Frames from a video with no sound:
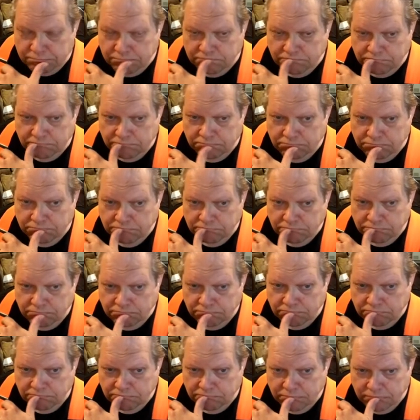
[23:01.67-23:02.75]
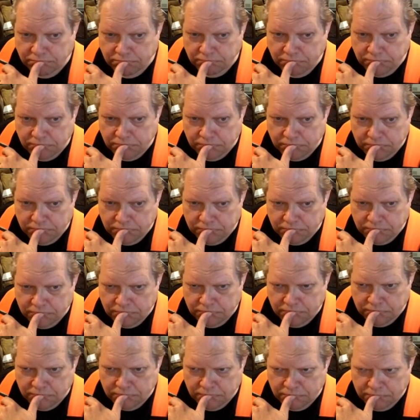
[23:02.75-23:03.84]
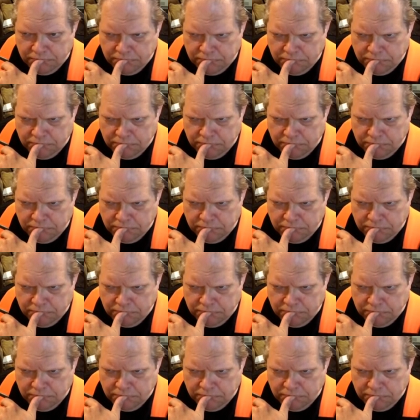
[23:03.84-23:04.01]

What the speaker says: [no speech]